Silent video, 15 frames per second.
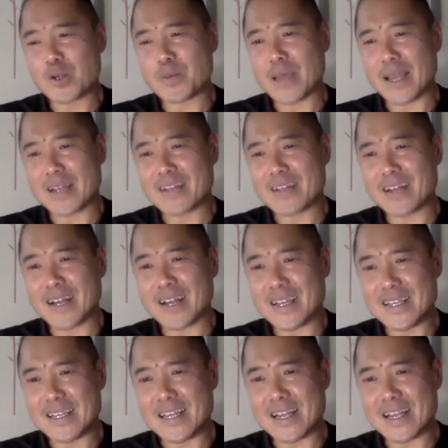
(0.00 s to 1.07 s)

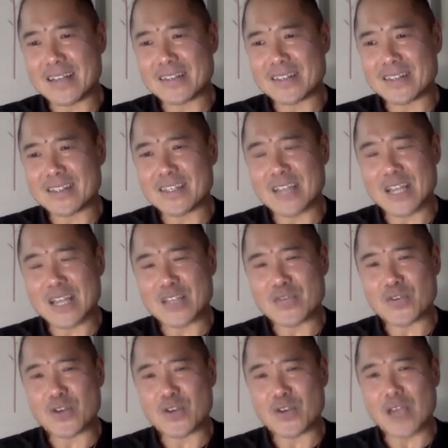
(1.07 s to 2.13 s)
Acti, it actually stands
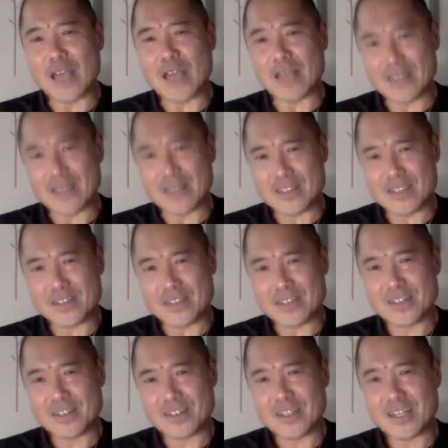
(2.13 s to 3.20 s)
for athletes,
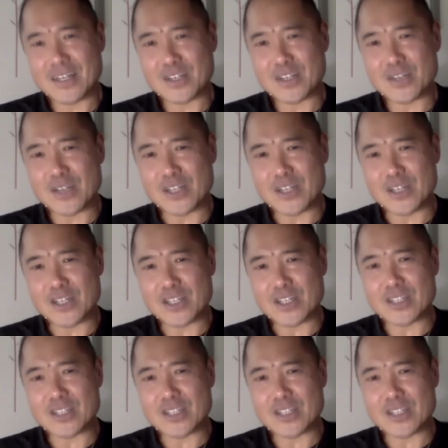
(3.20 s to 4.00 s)
conservationists,